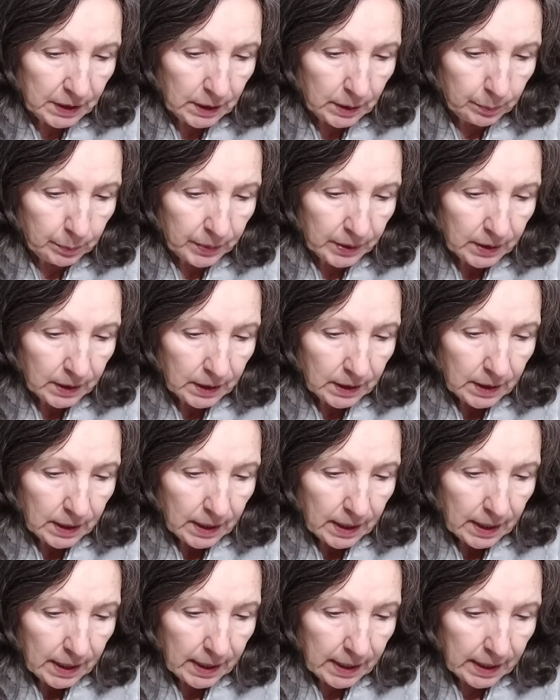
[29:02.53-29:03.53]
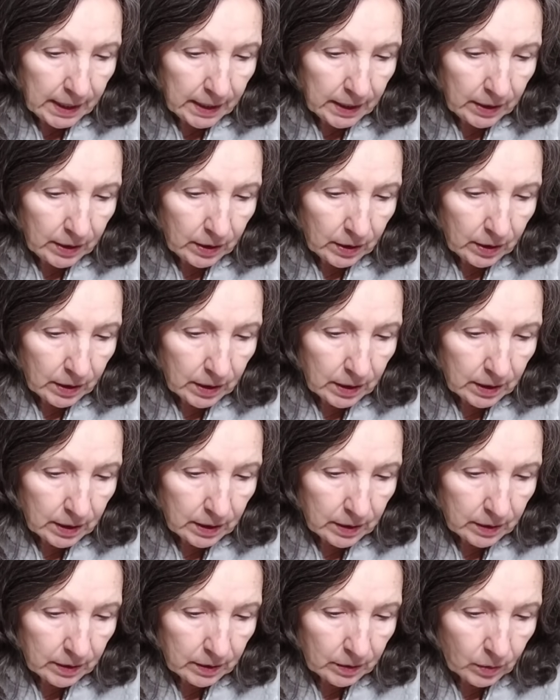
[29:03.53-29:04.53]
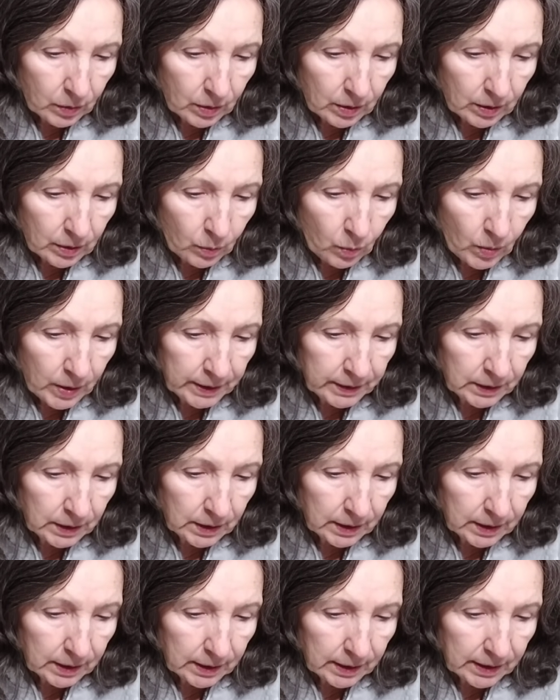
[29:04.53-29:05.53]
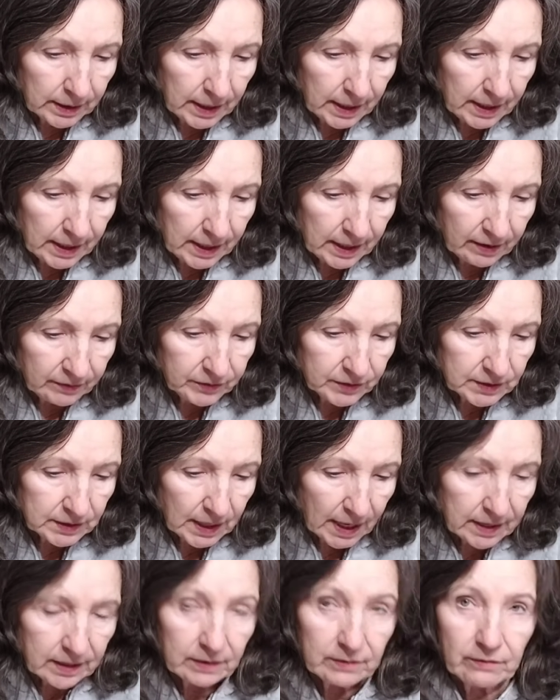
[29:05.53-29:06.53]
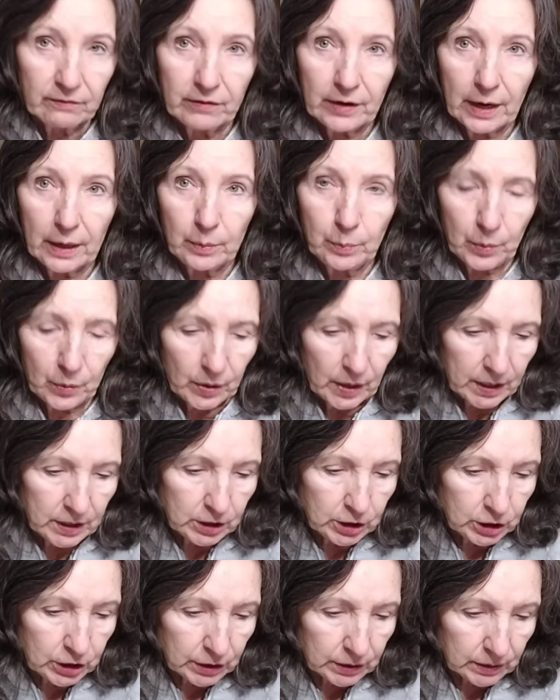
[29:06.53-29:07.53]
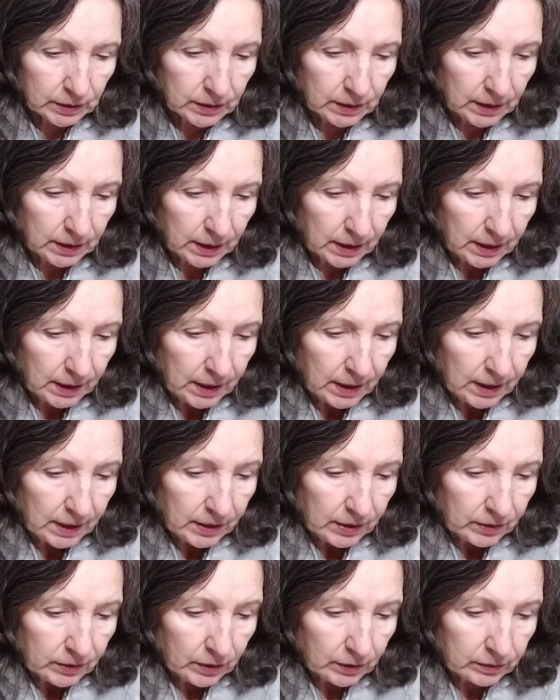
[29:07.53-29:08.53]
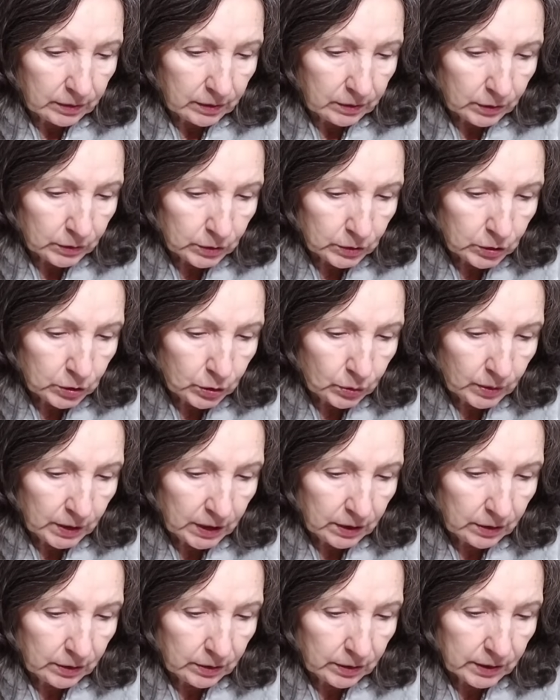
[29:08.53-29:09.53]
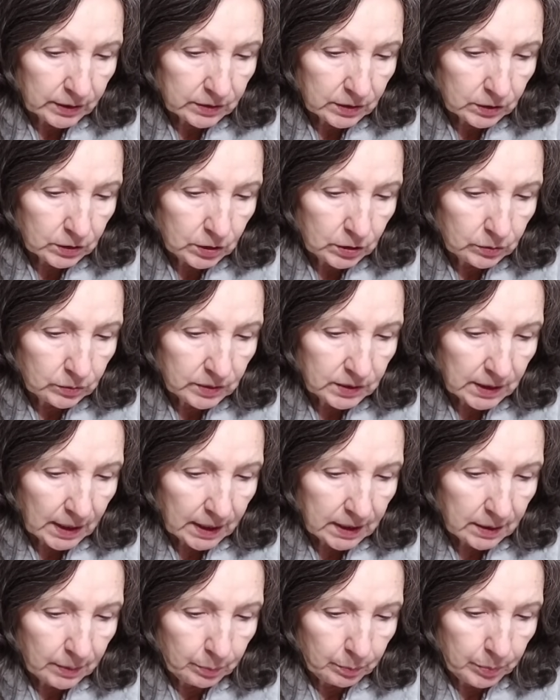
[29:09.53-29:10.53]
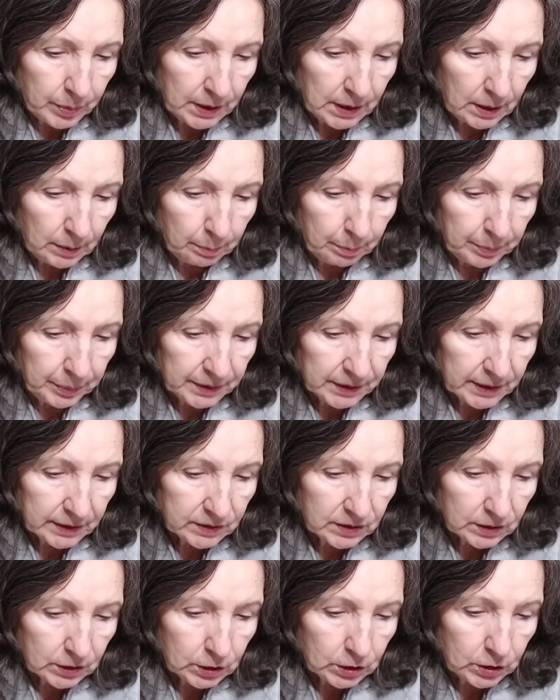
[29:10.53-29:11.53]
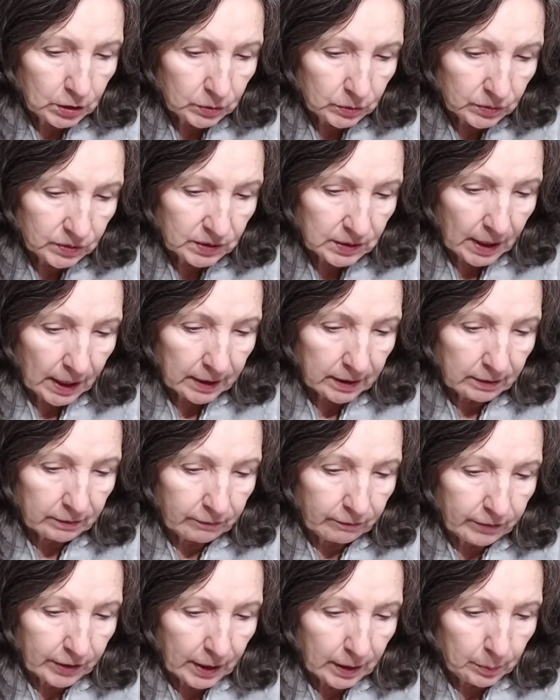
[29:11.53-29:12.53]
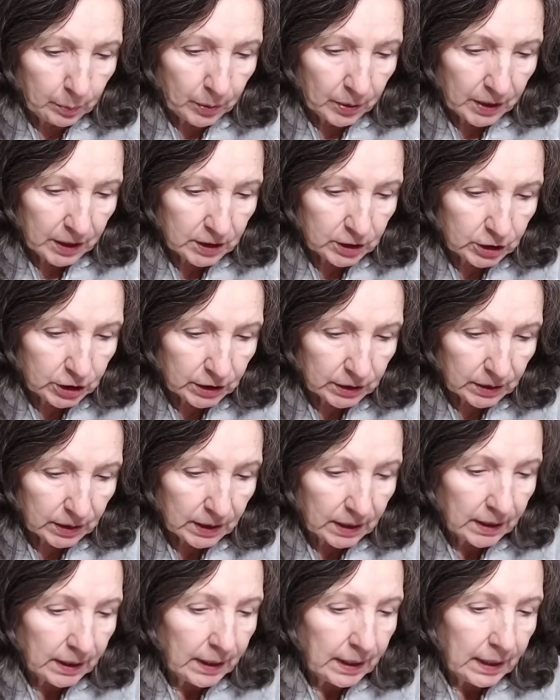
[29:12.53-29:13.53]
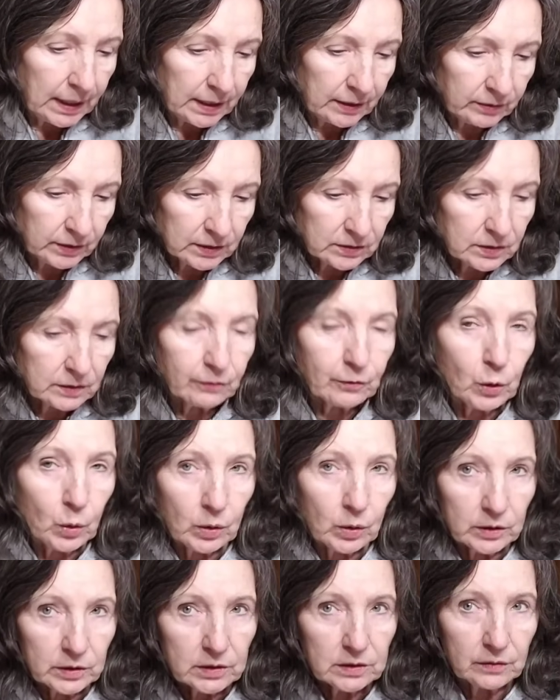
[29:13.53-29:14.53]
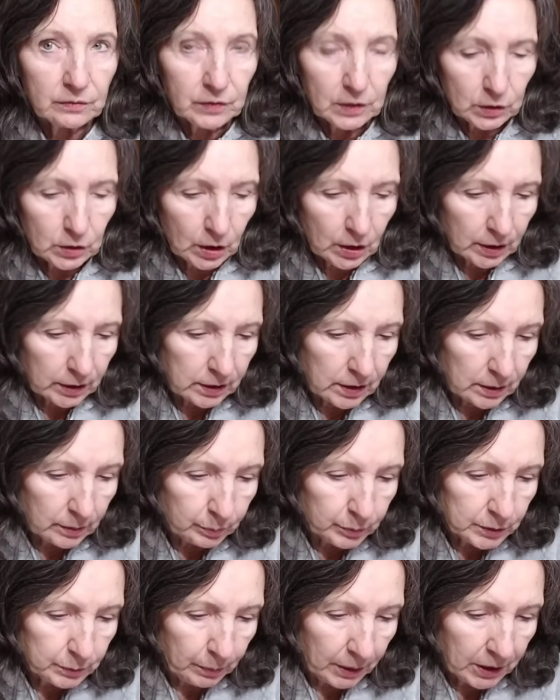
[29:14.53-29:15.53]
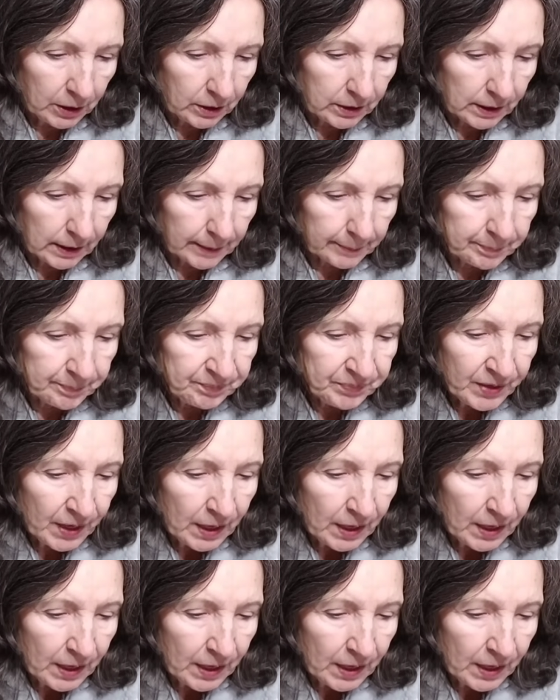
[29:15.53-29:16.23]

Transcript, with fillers: beep and uh, a one and a half second vibration. The third trigger is a two second beep plus a two second vibration. And this, of course, if the dog keeps barking.